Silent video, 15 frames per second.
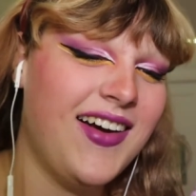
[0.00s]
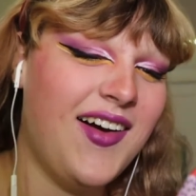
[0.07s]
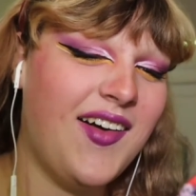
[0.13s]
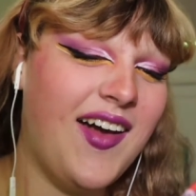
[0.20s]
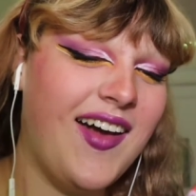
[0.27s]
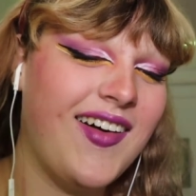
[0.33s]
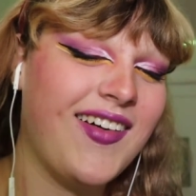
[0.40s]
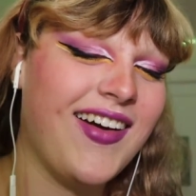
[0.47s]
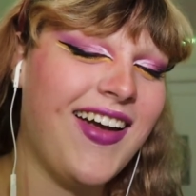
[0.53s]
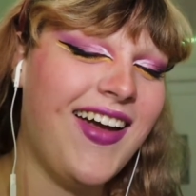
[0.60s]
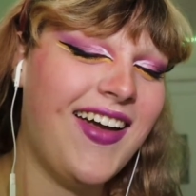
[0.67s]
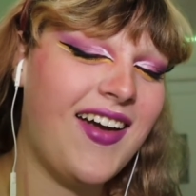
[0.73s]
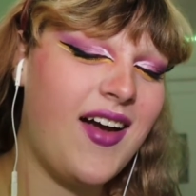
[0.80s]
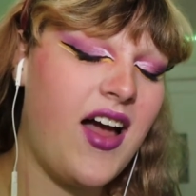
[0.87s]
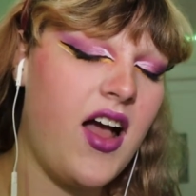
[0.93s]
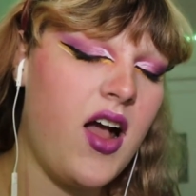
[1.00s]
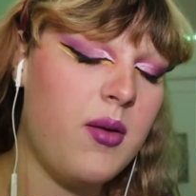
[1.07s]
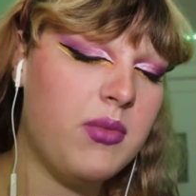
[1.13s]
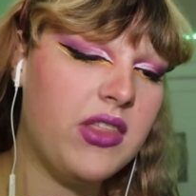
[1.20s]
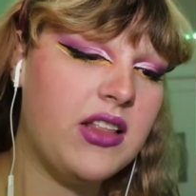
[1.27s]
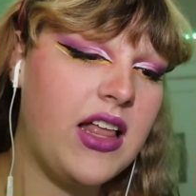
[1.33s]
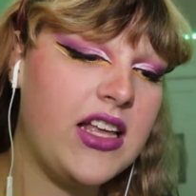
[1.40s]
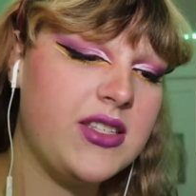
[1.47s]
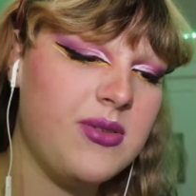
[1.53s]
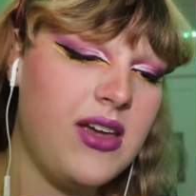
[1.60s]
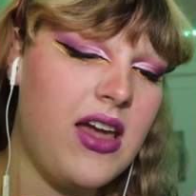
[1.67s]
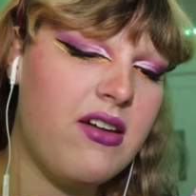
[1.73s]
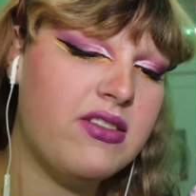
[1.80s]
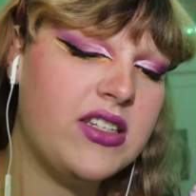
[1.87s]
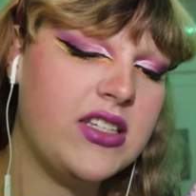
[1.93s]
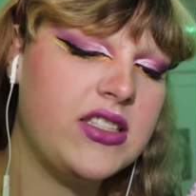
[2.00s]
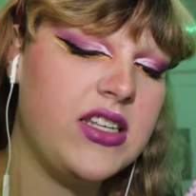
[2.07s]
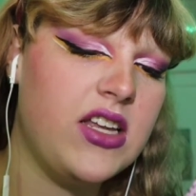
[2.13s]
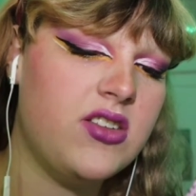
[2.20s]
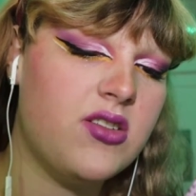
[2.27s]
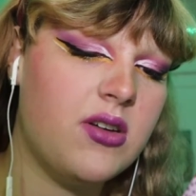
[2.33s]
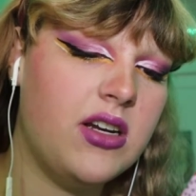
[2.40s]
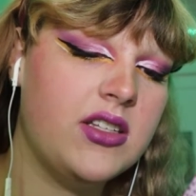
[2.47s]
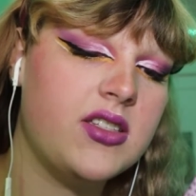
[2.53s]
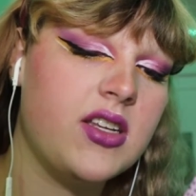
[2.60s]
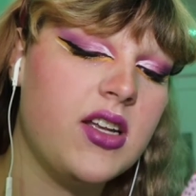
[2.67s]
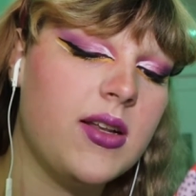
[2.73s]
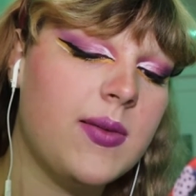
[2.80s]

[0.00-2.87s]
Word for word: Okay, okay. Um, the last thing I have is accessories.